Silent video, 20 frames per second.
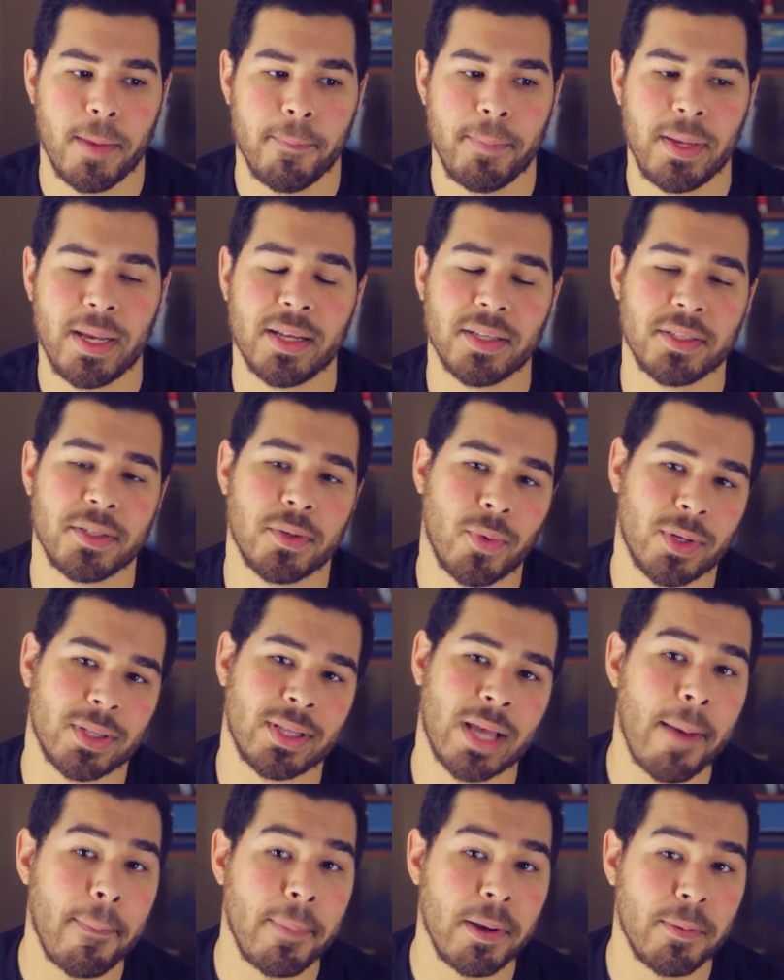Because what
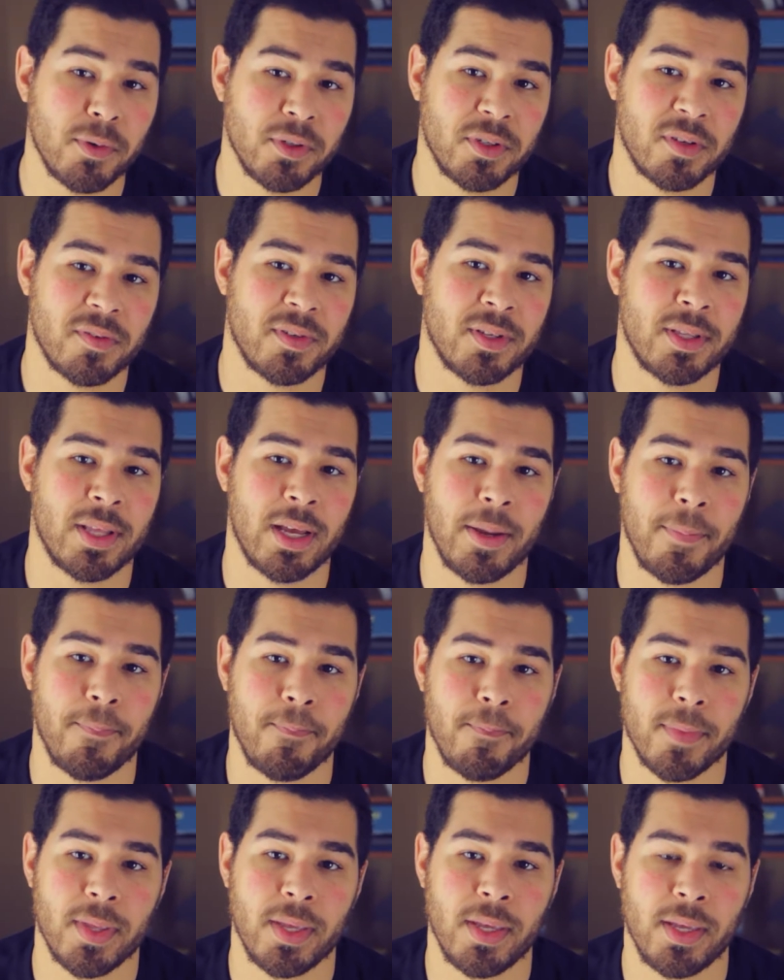happens most of the
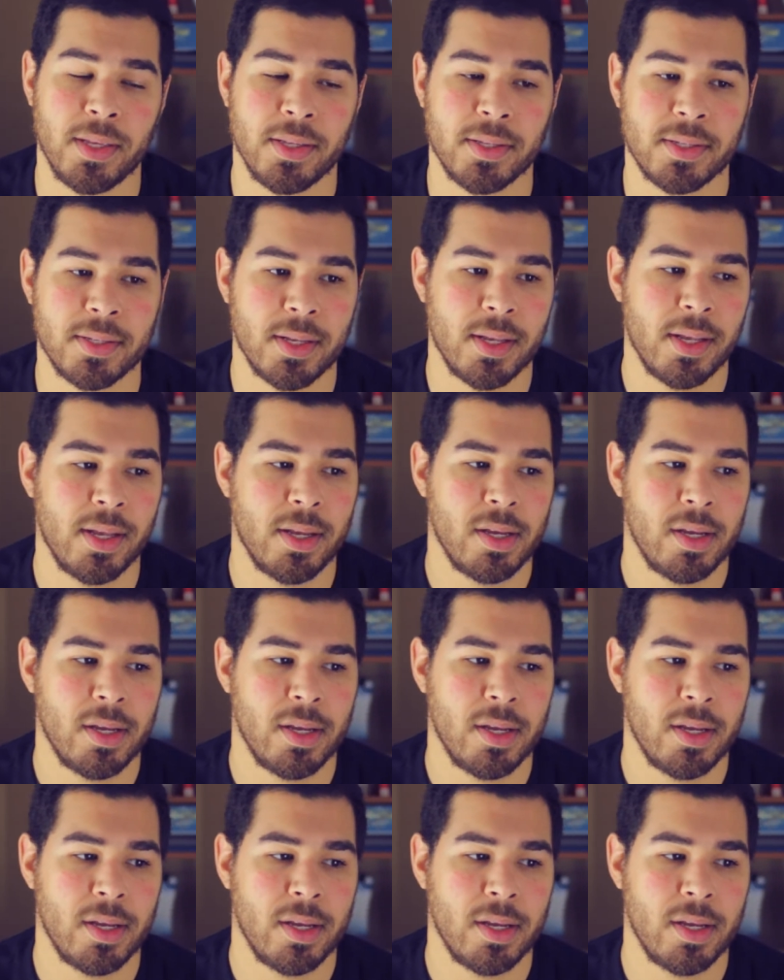time is